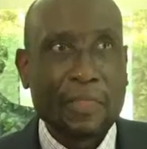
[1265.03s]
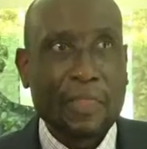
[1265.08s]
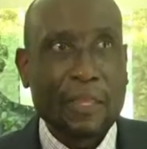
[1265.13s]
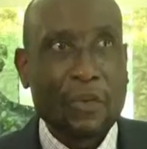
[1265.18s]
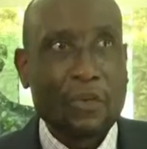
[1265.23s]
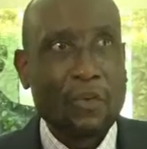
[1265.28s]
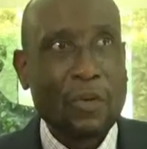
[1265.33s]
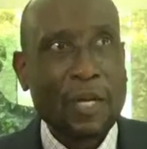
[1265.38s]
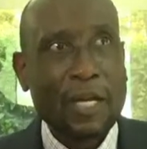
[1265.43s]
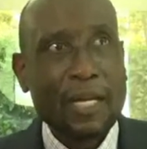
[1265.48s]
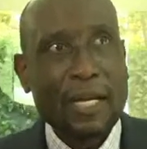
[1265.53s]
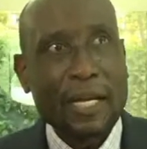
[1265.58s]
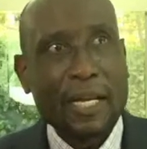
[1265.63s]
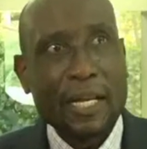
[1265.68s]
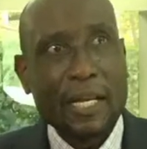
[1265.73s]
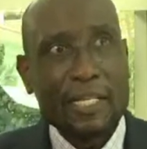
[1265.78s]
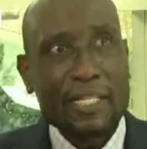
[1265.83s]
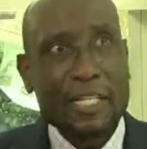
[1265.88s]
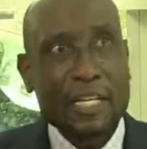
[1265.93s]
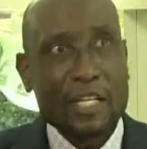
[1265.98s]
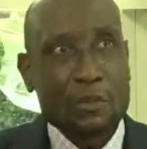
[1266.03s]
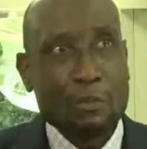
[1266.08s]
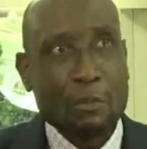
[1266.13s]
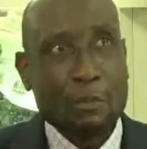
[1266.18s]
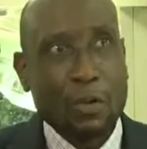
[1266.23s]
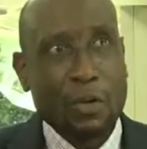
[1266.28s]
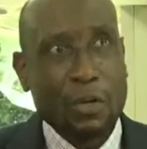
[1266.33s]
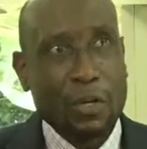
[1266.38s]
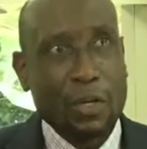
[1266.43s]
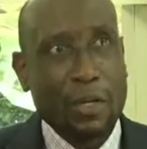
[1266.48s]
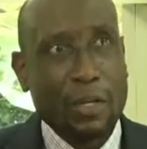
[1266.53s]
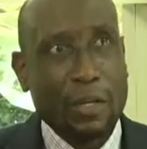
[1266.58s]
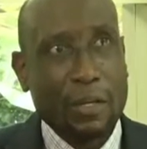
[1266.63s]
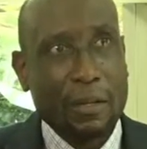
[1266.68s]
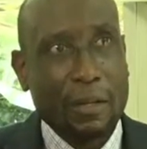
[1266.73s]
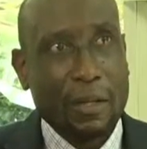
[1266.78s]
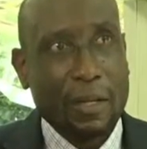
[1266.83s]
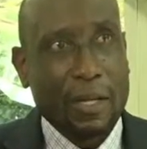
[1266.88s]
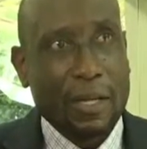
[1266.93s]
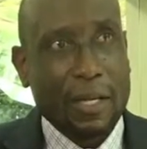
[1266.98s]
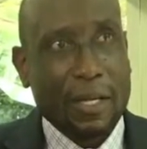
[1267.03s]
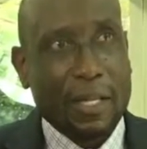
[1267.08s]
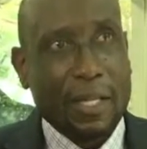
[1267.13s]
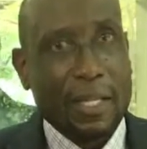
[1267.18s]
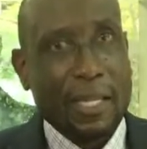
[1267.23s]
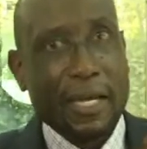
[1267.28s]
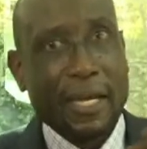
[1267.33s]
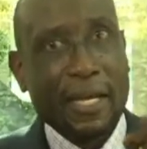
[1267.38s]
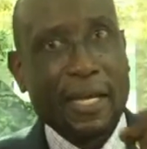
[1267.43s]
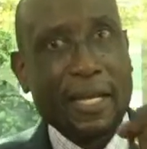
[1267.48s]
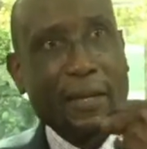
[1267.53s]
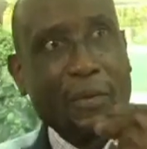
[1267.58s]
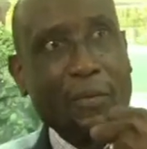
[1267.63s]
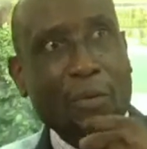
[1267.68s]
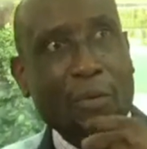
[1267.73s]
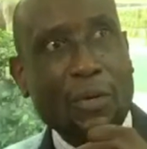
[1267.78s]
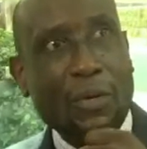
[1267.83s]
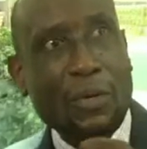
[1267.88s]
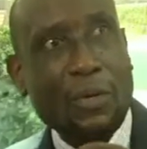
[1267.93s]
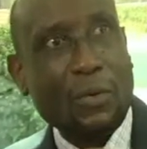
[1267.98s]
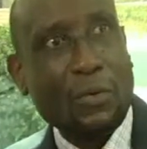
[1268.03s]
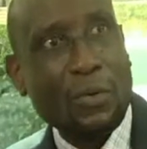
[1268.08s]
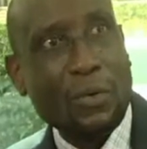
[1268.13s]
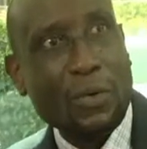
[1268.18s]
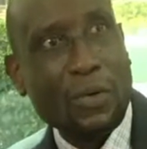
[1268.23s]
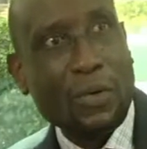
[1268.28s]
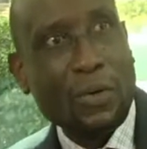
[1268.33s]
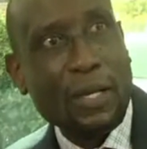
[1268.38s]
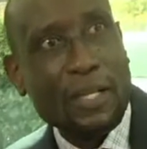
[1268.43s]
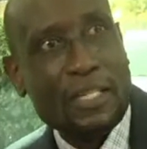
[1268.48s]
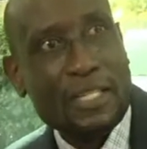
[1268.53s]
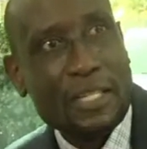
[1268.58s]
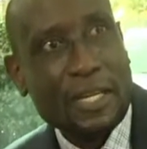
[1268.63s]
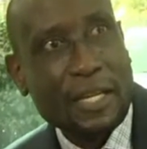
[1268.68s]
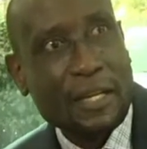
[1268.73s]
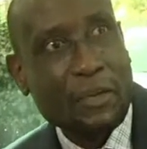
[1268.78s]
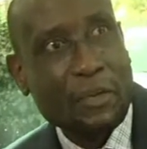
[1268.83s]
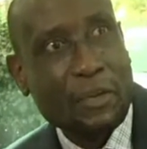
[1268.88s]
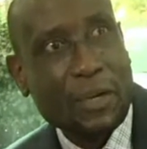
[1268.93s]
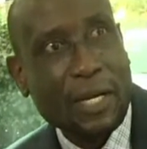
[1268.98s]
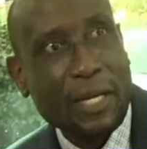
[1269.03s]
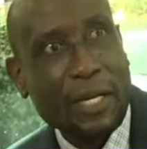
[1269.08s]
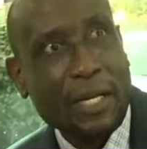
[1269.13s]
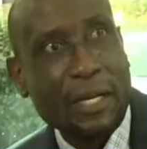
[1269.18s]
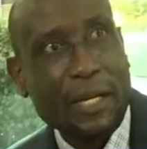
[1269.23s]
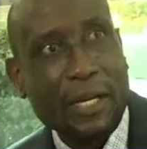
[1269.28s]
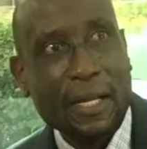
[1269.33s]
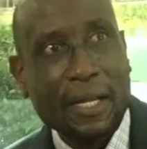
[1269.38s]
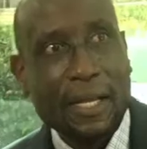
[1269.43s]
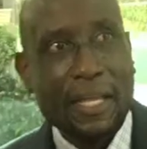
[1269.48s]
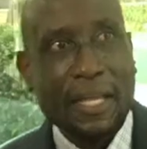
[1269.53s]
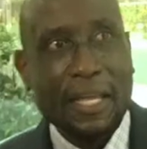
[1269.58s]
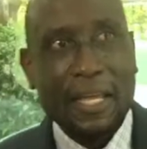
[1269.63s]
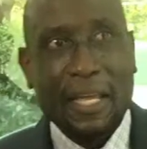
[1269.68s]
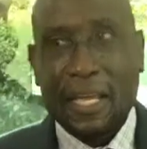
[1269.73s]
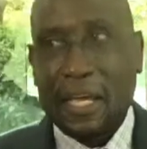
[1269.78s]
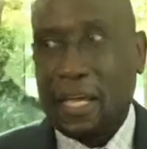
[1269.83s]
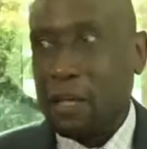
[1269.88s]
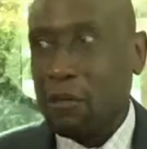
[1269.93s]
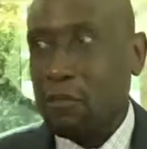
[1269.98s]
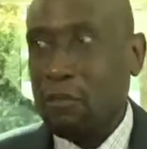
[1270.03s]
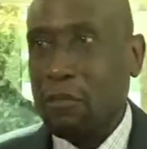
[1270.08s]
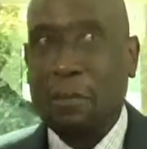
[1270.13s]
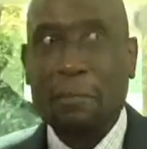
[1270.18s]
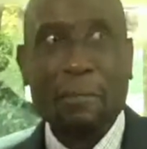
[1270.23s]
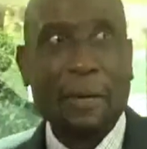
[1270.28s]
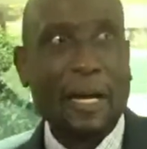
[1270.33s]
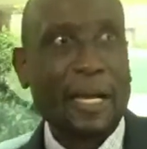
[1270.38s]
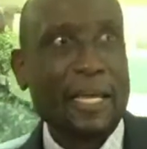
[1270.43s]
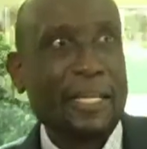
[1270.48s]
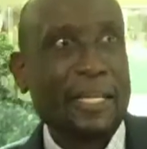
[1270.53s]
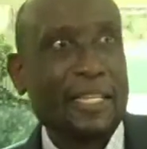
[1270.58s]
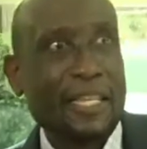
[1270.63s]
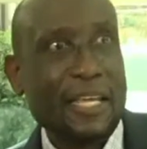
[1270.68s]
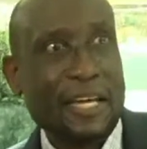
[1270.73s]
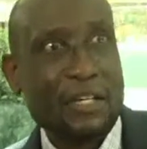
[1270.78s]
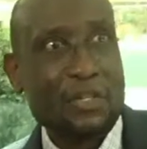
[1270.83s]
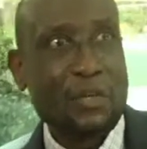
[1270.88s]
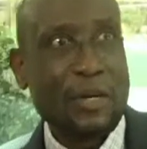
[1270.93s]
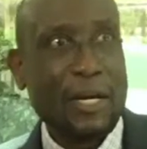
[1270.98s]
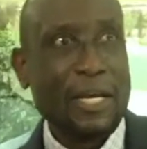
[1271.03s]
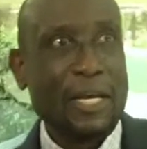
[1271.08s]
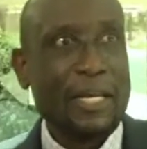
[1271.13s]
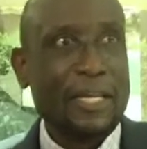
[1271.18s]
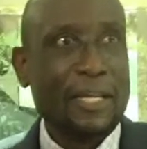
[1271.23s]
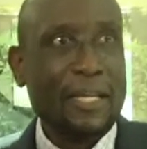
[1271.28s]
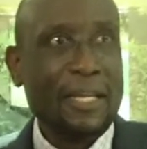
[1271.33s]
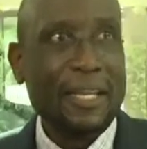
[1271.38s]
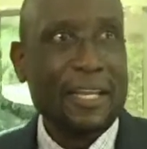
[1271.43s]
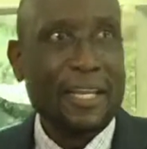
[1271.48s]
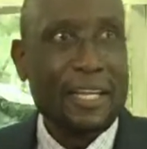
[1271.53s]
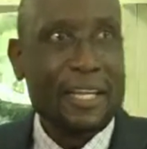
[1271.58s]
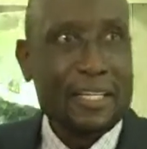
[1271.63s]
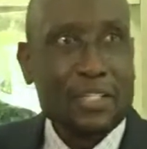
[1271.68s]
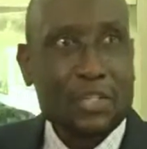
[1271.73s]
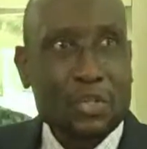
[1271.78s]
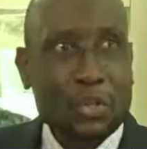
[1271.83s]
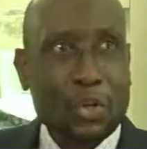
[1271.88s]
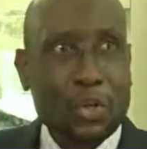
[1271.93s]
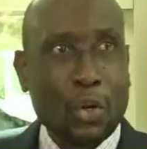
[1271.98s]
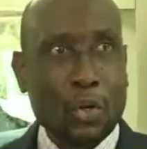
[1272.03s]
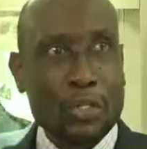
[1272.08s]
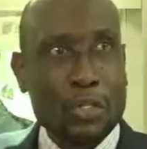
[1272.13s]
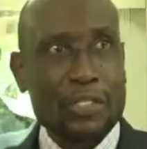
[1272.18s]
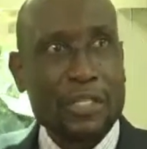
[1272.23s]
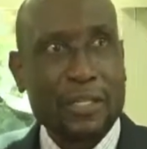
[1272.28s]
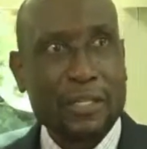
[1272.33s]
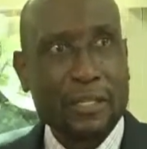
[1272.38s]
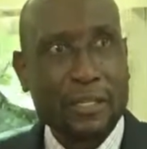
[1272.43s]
Uganda clays has borrowed. They are in Eastern Uganda. Every market they are trying is closing.